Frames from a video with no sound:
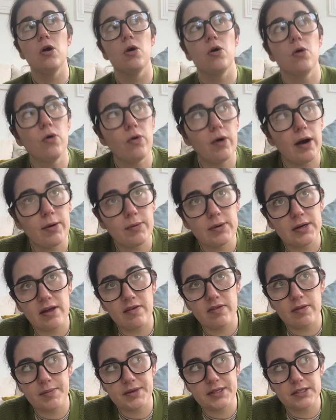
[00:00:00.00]
or I would
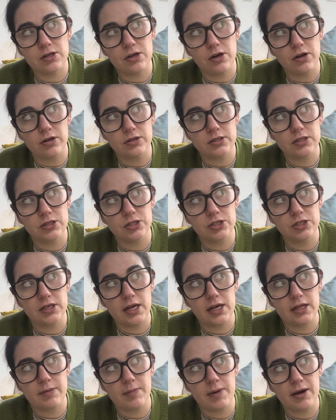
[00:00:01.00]
leave them as culottes and just
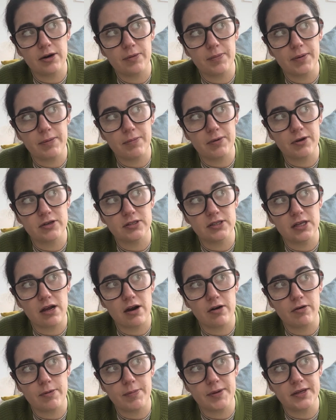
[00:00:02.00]
take them out a bit, because they
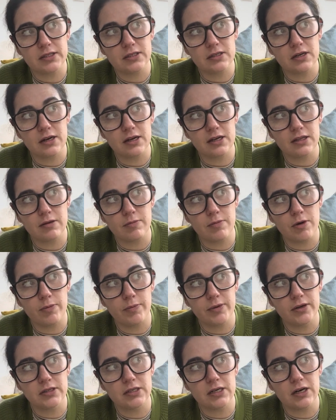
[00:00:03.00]
are a bit snug at the
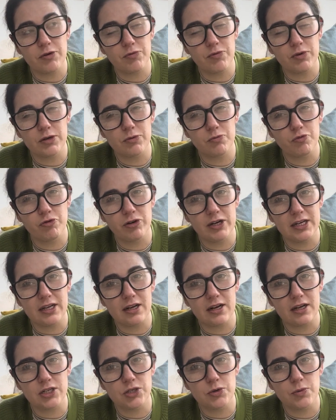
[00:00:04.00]
moment, and I would really
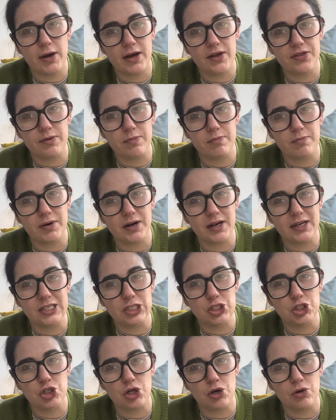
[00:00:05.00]
like to wear them, but I
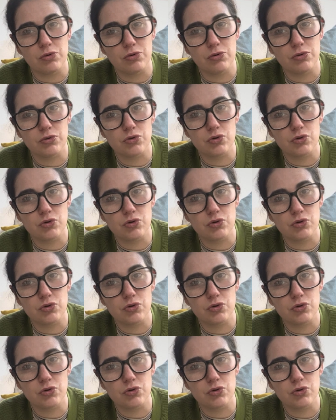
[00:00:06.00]
don't